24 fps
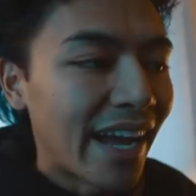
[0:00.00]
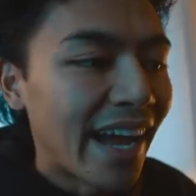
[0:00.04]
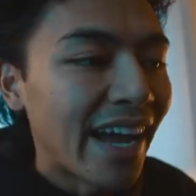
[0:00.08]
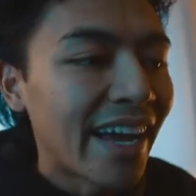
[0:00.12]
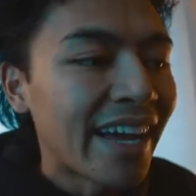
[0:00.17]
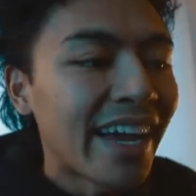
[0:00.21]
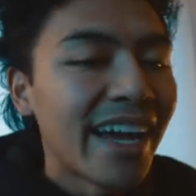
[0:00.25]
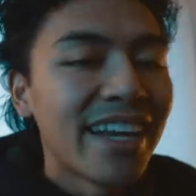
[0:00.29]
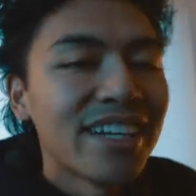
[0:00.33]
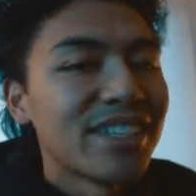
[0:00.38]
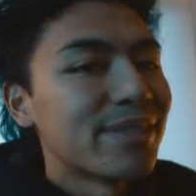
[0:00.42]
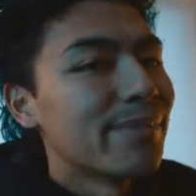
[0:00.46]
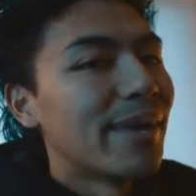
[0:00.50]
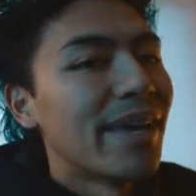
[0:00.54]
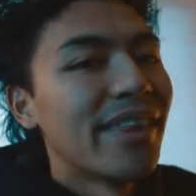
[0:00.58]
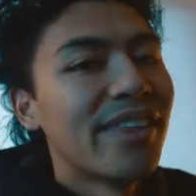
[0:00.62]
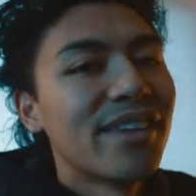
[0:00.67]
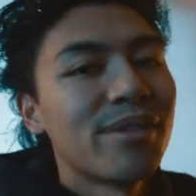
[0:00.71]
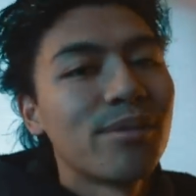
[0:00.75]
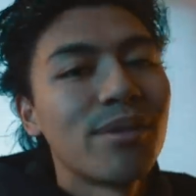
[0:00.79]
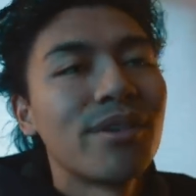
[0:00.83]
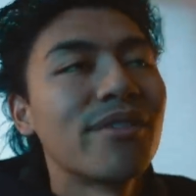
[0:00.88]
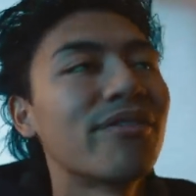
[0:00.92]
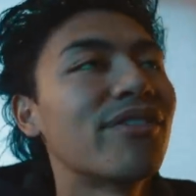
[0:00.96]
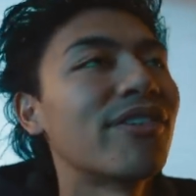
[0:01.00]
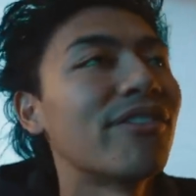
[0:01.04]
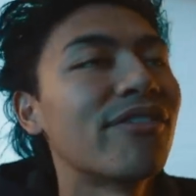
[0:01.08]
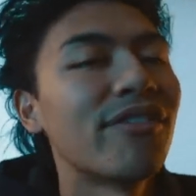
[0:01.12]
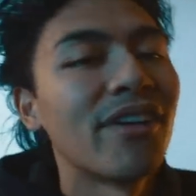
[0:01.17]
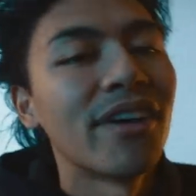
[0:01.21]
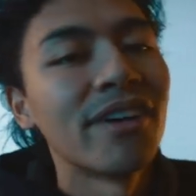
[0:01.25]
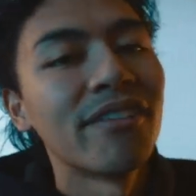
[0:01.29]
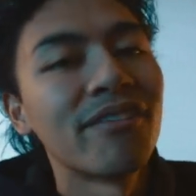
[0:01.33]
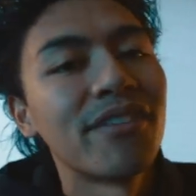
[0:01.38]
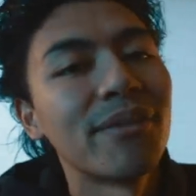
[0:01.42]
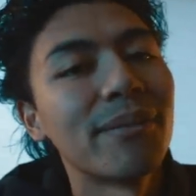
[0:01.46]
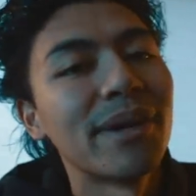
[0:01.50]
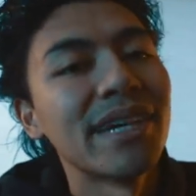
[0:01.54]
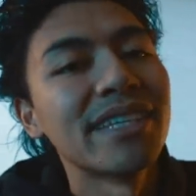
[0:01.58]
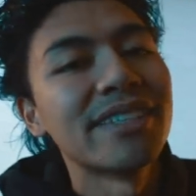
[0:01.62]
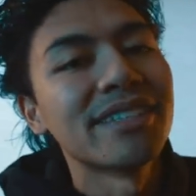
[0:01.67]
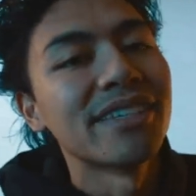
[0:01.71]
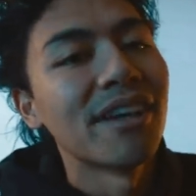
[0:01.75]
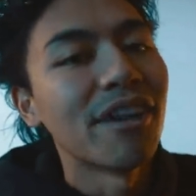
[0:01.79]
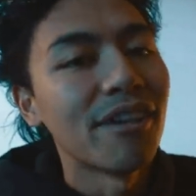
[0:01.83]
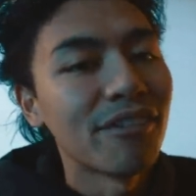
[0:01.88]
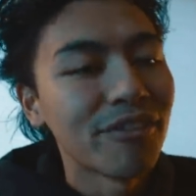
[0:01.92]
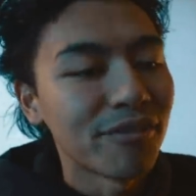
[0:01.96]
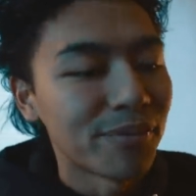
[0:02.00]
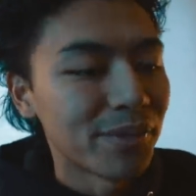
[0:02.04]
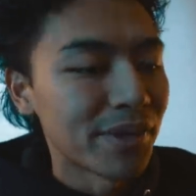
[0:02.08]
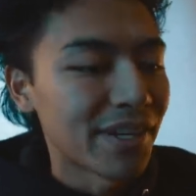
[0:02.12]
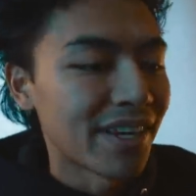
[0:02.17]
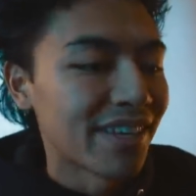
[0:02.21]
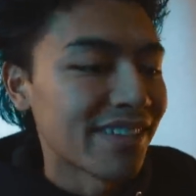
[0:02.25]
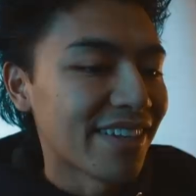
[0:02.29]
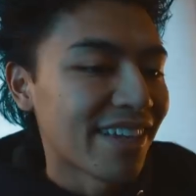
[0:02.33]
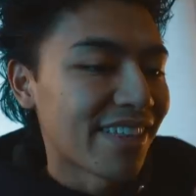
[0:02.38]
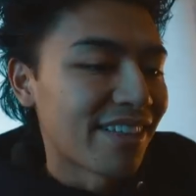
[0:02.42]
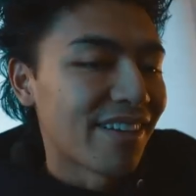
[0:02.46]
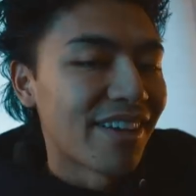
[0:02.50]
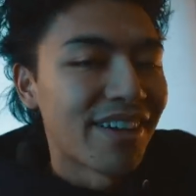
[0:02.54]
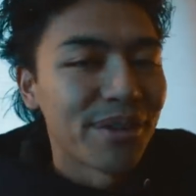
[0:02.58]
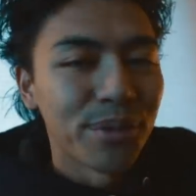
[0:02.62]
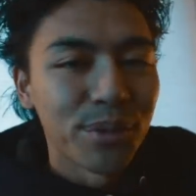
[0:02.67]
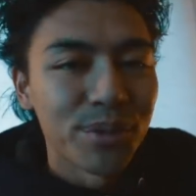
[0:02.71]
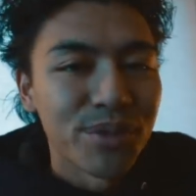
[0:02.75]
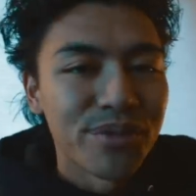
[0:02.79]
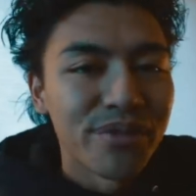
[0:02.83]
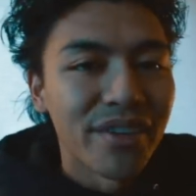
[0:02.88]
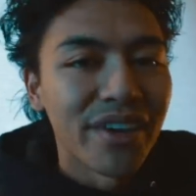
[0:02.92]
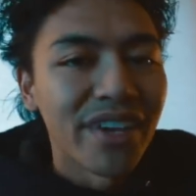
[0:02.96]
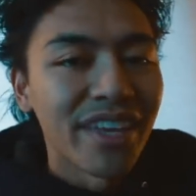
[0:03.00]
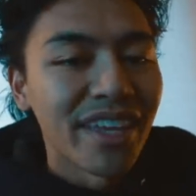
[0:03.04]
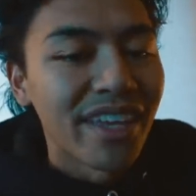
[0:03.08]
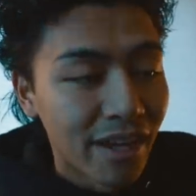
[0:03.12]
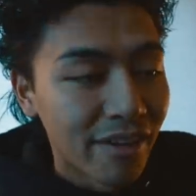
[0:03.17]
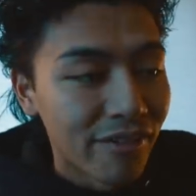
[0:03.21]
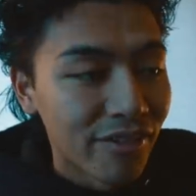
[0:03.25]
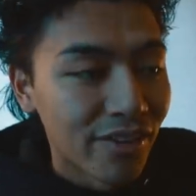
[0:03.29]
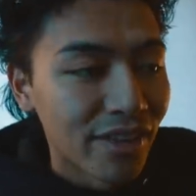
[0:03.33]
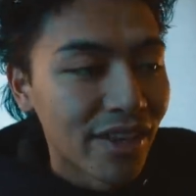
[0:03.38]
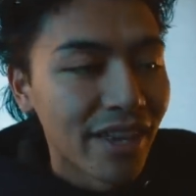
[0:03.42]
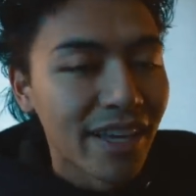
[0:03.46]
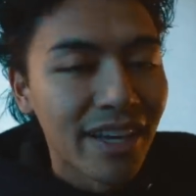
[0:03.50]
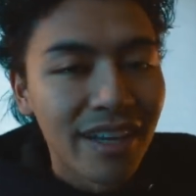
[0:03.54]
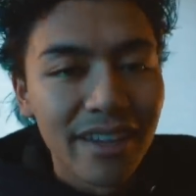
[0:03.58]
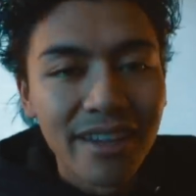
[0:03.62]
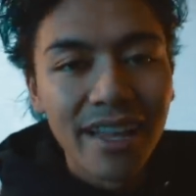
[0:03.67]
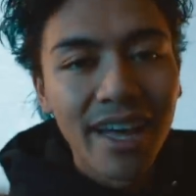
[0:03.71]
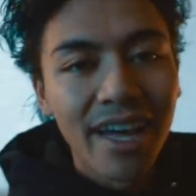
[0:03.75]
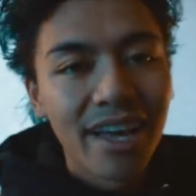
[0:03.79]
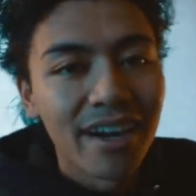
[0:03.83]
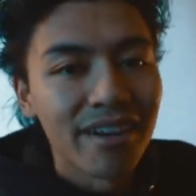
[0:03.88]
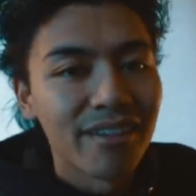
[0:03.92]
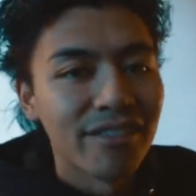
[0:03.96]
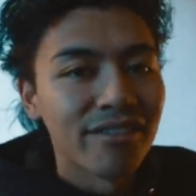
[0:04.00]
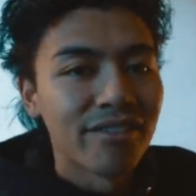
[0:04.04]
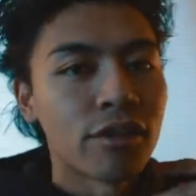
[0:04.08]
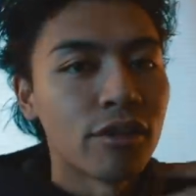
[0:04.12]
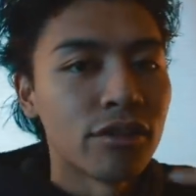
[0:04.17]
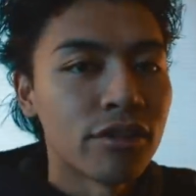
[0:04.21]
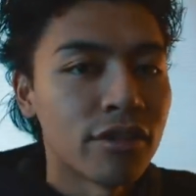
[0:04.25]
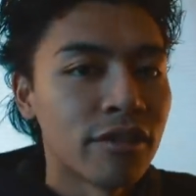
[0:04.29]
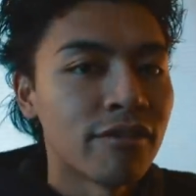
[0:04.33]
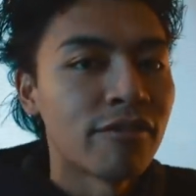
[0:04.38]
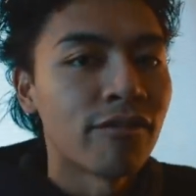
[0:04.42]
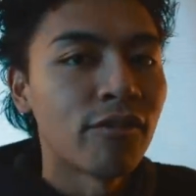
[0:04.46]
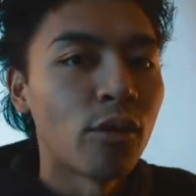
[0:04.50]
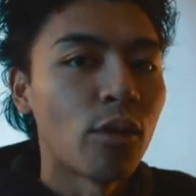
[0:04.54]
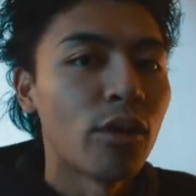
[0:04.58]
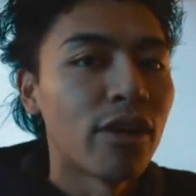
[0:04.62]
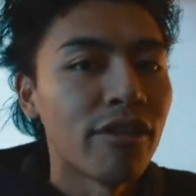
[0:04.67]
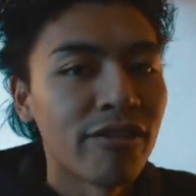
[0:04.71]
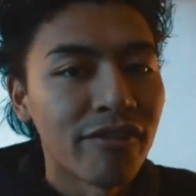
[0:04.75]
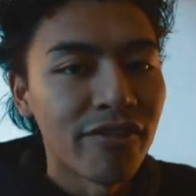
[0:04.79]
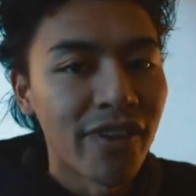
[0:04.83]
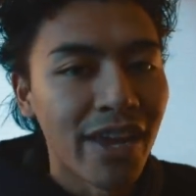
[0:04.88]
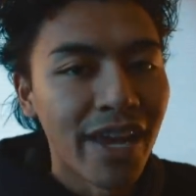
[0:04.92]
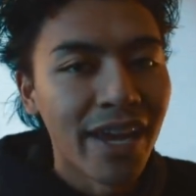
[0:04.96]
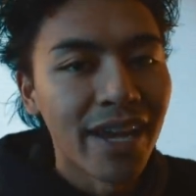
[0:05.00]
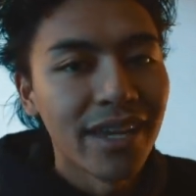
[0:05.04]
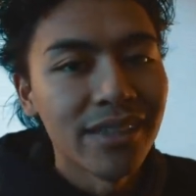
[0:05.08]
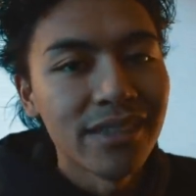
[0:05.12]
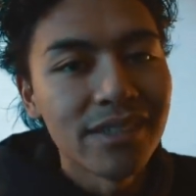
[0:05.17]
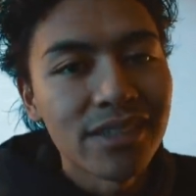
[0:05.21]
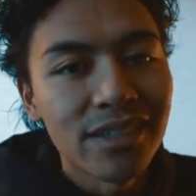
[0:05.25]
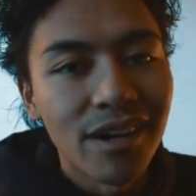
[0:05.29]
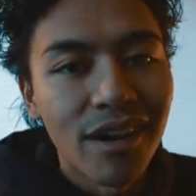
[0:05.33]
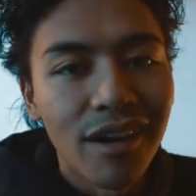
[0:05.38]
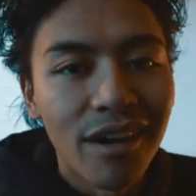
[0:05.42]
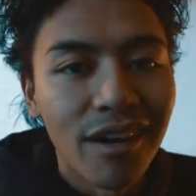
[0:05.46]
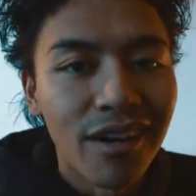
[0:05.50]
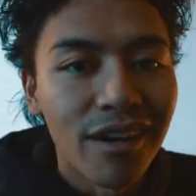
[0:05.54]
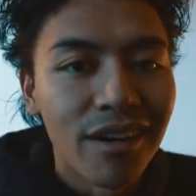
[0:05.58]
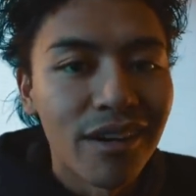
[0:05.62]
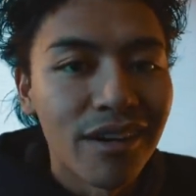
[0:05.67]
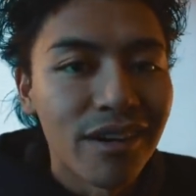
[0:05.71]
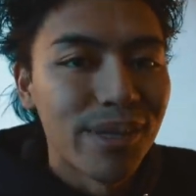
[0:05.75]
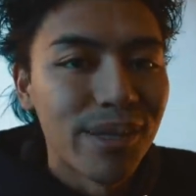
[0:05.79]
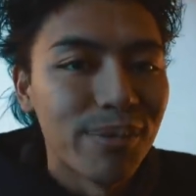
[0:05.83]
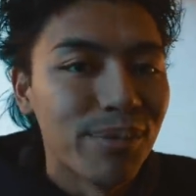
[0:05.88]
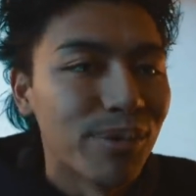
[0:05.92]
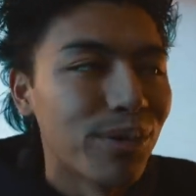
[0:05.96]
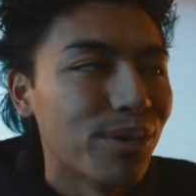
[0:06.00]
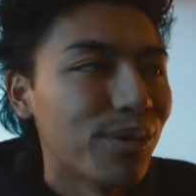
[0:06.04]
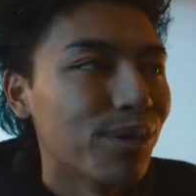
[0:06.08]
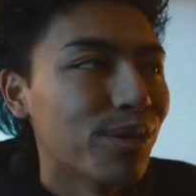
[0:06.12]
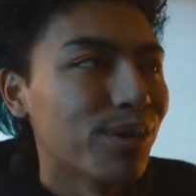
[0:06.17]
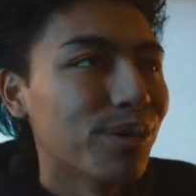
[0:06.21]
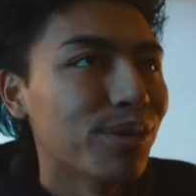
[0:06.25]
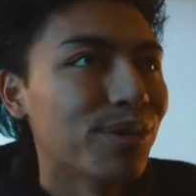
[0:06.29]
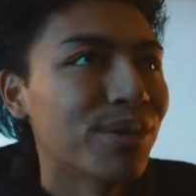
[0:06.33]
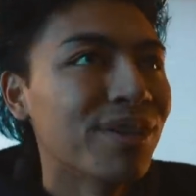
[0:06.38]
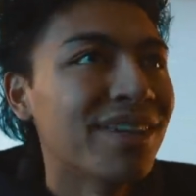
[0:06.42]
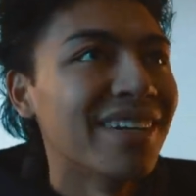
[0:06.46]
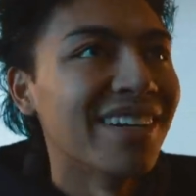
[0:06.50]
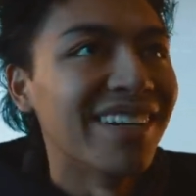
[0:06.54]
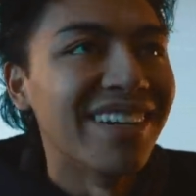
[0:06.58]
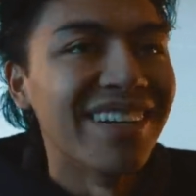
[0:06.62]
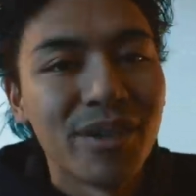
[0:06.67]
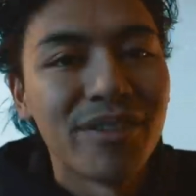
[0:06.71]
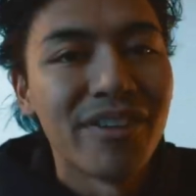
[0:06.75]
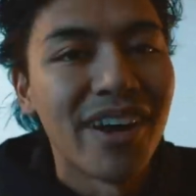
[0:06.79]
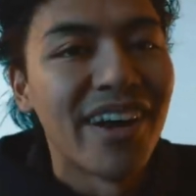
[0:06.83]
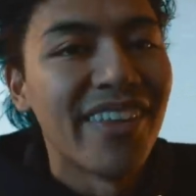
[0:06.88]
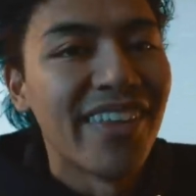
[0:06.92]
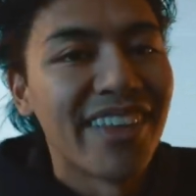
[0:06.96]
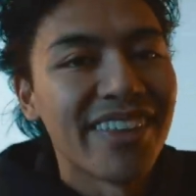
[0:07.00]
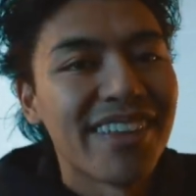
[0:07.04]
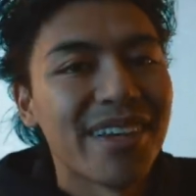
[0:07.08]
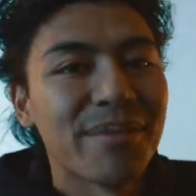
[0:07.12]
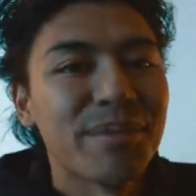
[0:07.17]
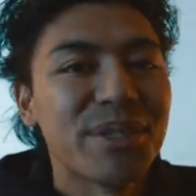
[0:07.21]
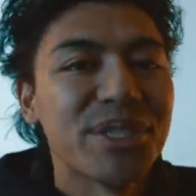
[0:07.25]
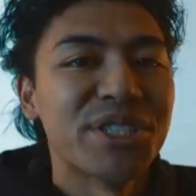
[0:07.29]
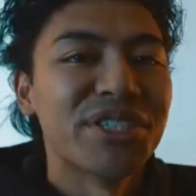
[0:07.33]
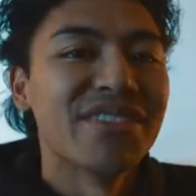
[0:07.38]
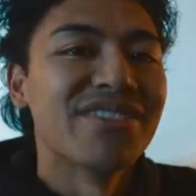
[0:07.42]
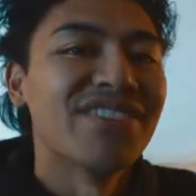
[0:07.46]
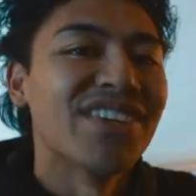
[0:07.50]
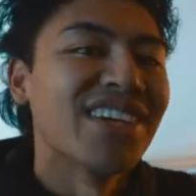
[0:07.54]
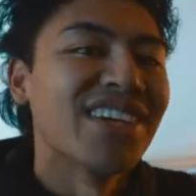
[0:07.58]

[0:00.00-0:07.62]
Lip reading: I kind of just made this one for fun for myself because I thought it was funny. I feel like a lot of 1340 fans are people who would find that type of shit